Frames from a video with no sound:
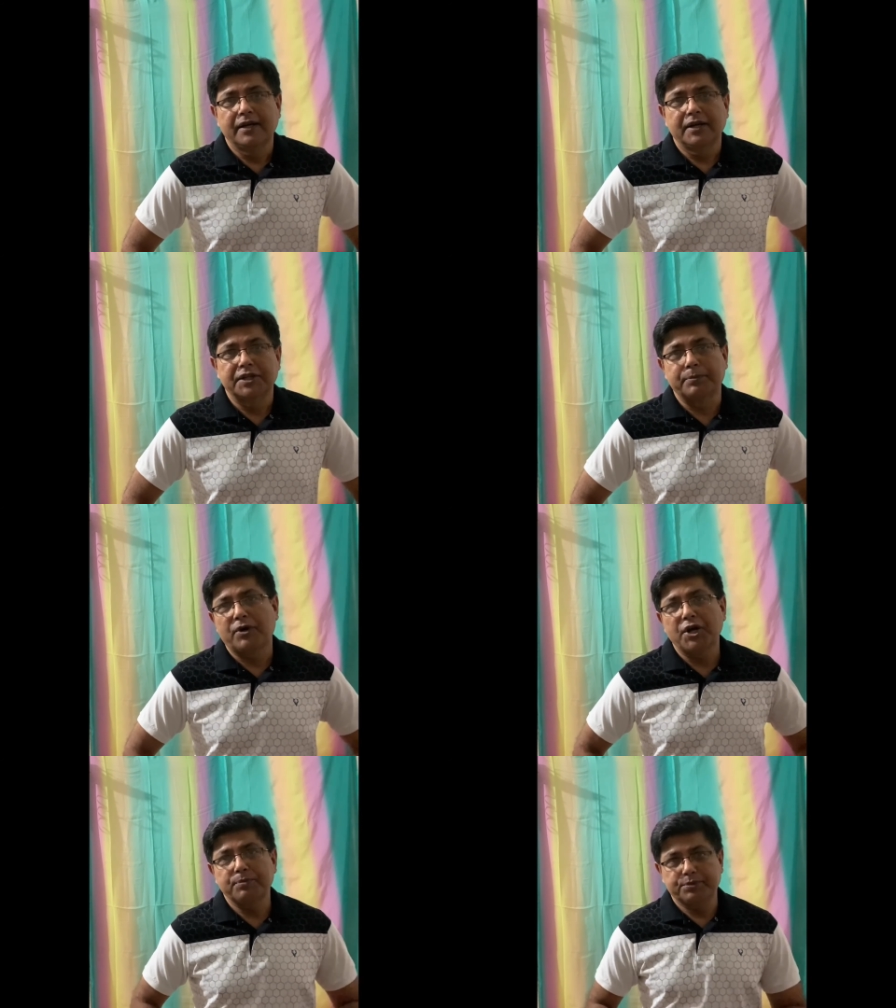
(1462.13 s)
The
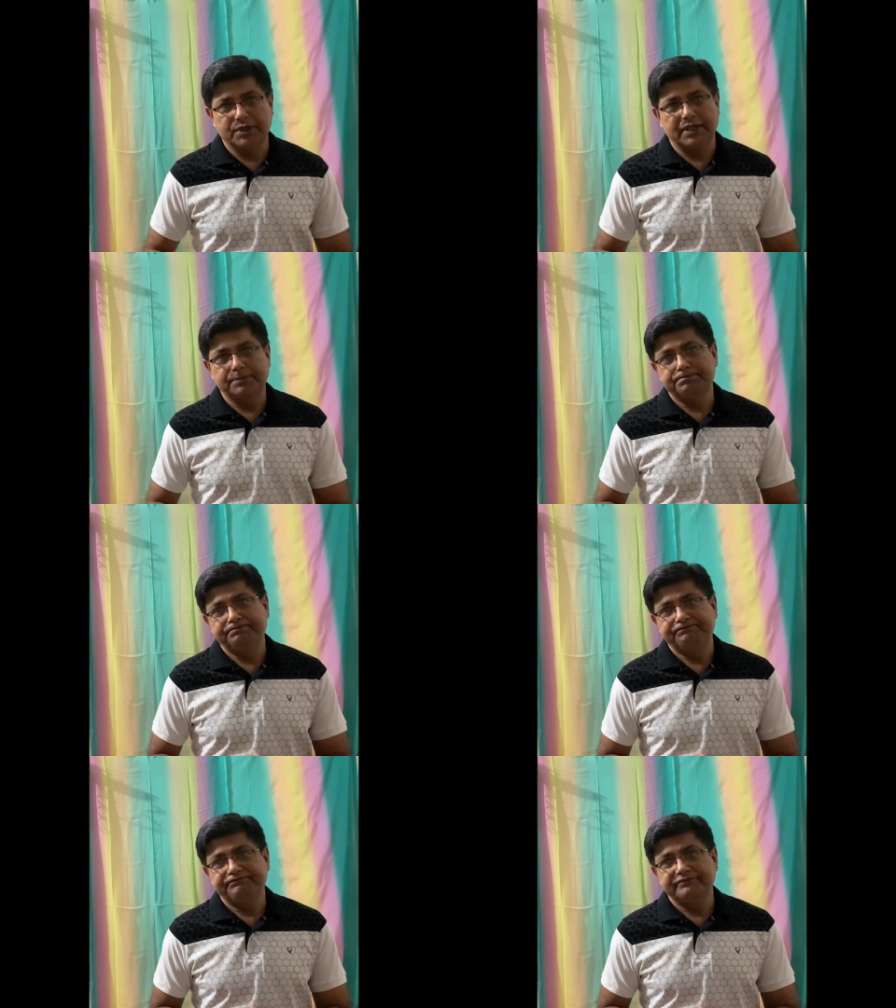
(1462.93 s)
boy pulled up
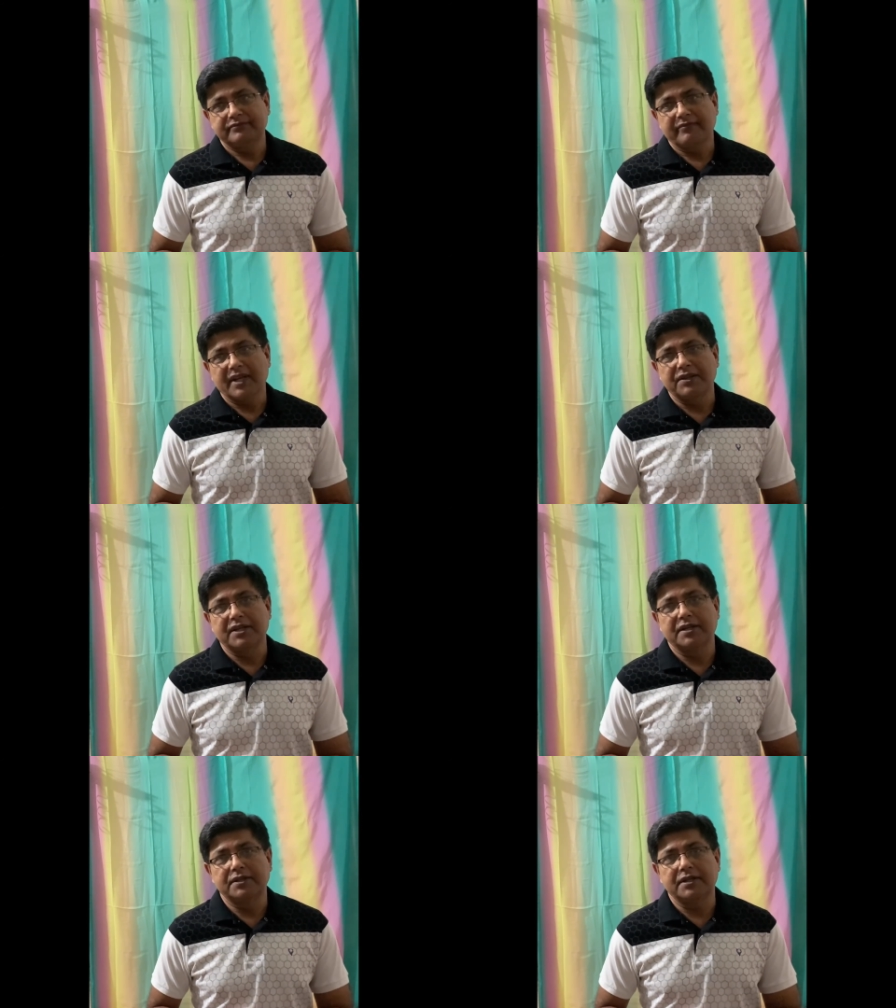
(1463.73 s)

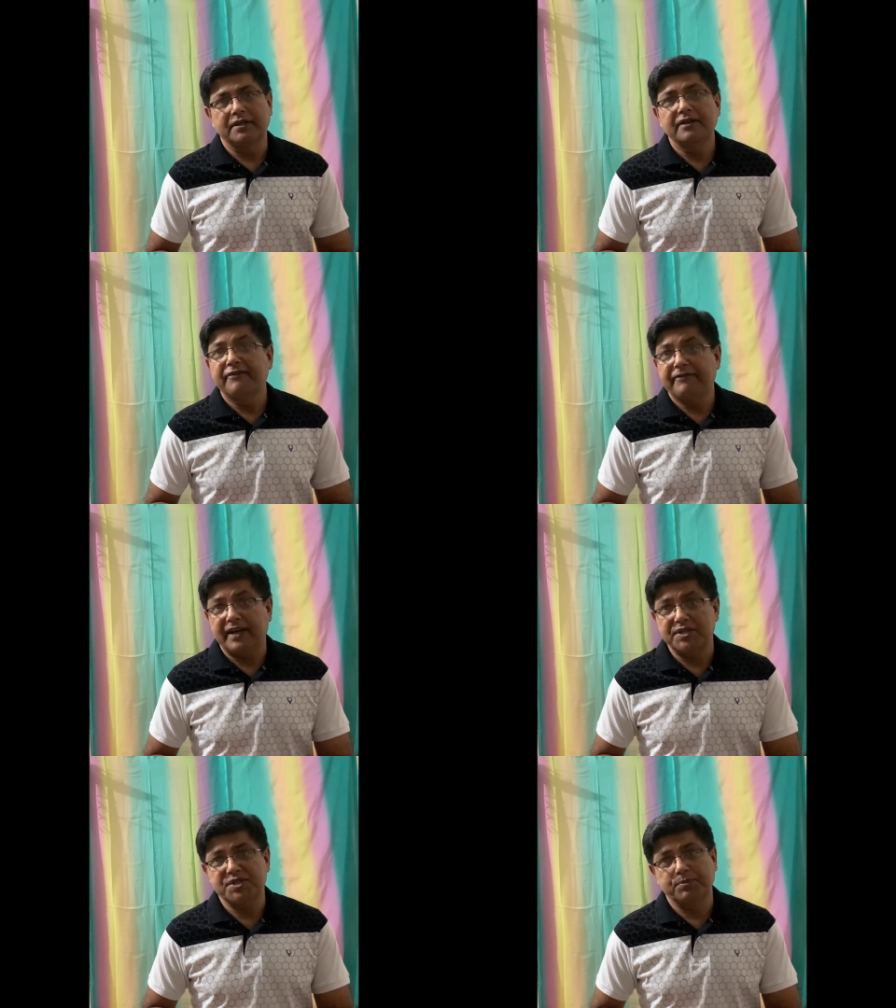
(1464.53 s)
near the
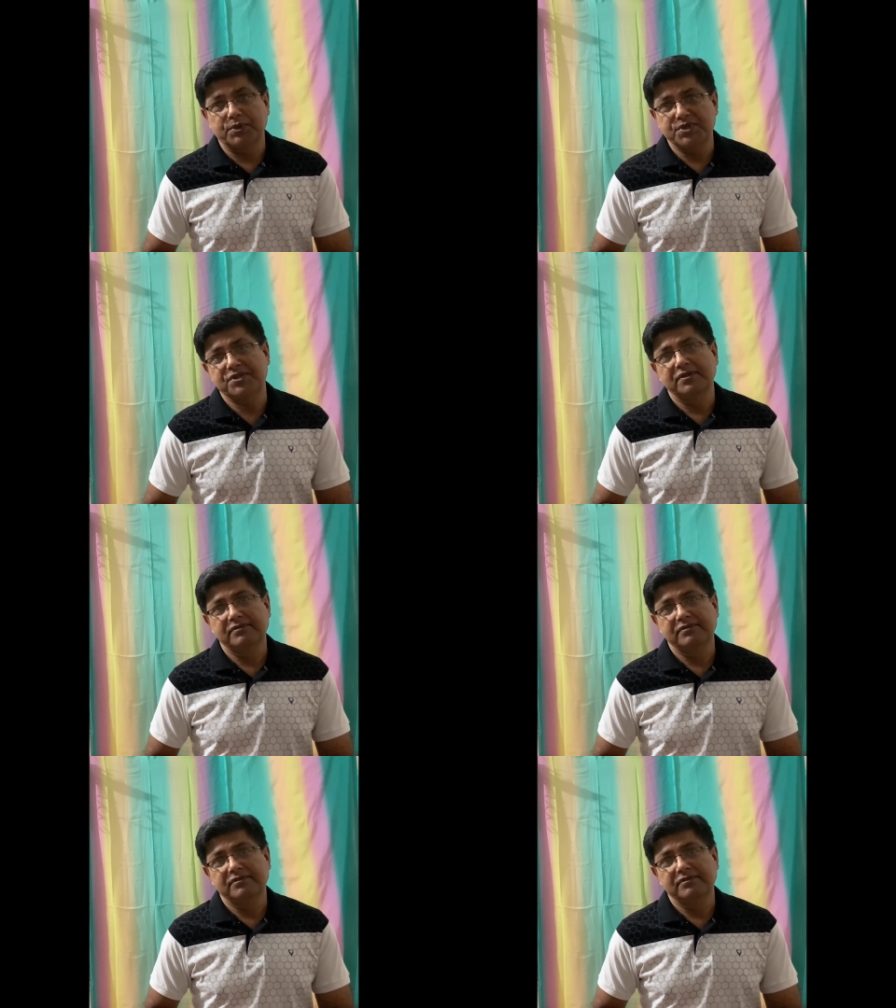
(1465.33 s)
fence post.